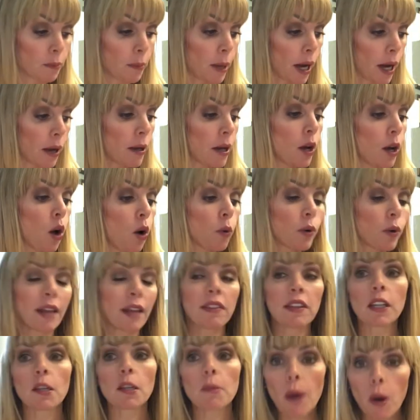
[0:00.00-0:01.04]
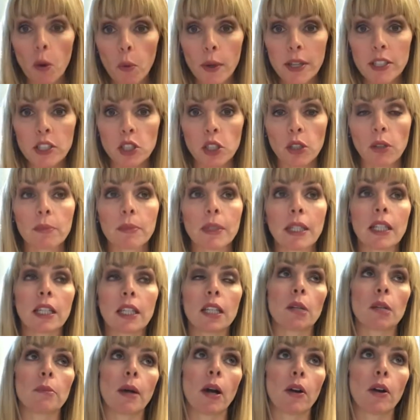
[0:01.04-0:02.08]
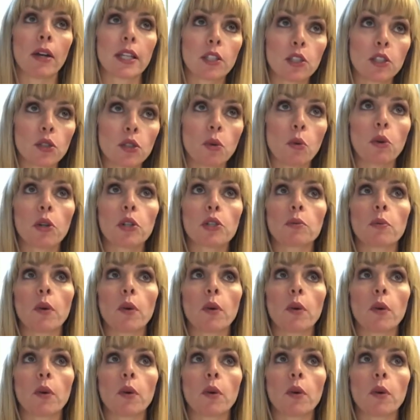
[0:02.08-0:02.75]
But when I think about winter, I'm thinking about indoors,